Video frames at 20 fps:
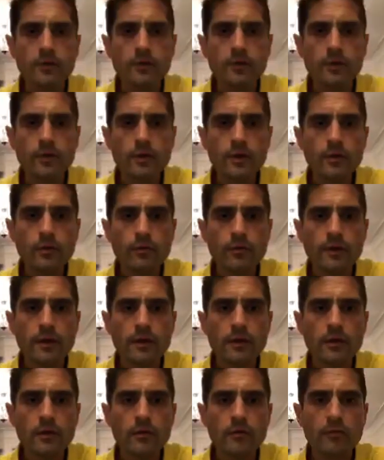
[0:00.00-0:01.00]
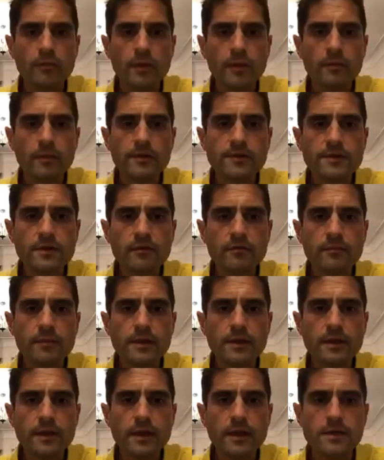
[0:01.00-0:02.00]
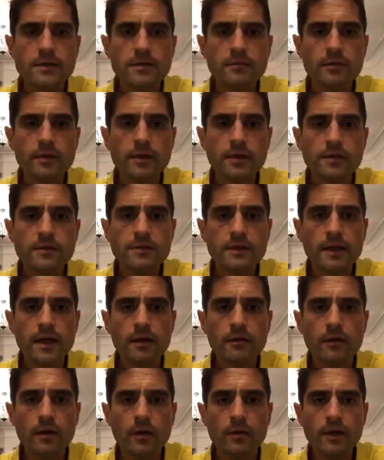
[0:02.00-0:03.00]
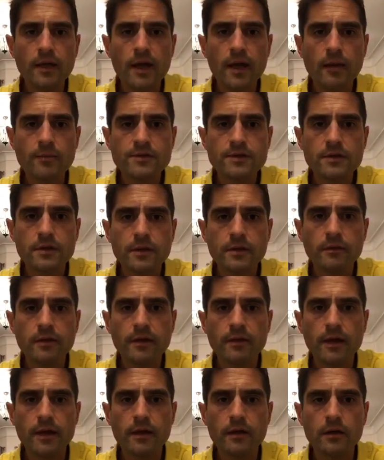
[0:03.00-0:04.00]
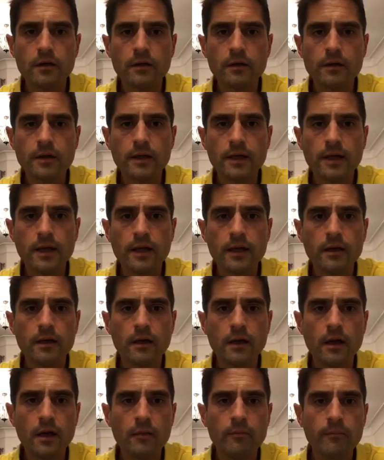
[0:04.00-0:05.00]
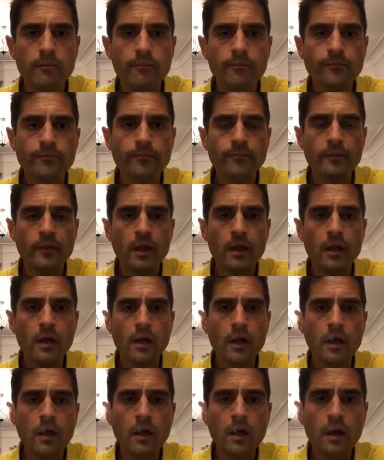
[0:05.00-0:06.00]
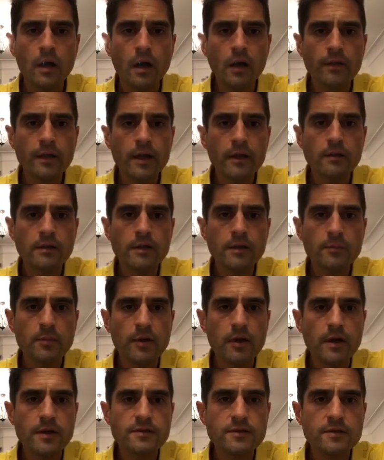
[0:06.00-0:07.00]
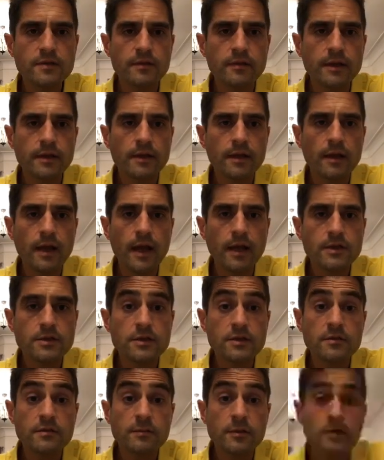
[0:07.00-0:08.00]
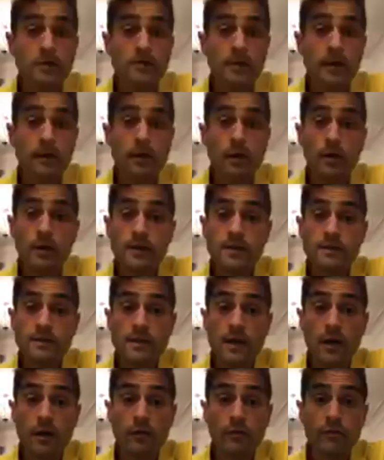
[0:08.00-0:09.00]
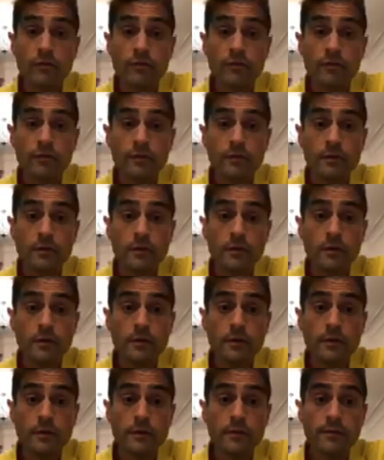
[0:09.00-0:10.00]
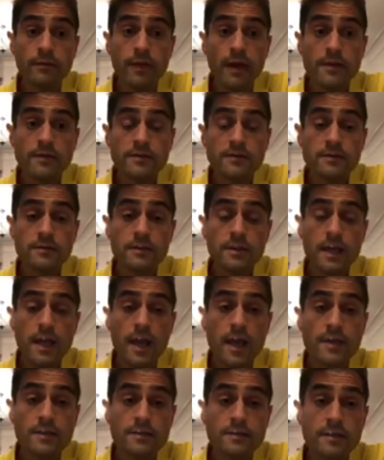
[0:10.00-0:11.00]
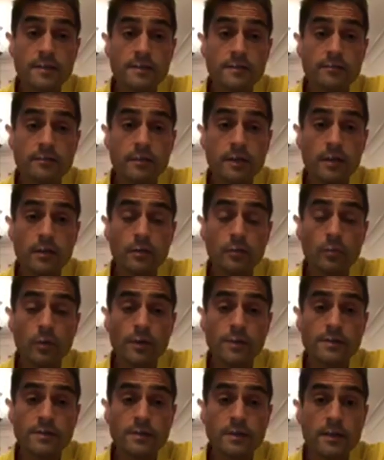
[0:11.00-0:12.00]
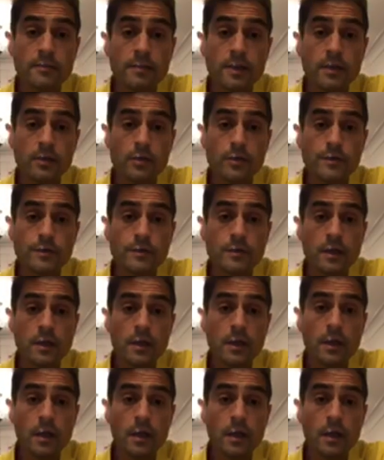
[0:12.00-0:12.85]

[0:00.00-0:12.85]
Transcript: Do you think a lot of people are self-medicating by using alcohol? Yeah, absolutely they are, yeah. Are they only depressed and anxious because of alcohol itself? That's a very good one, isn't it? Because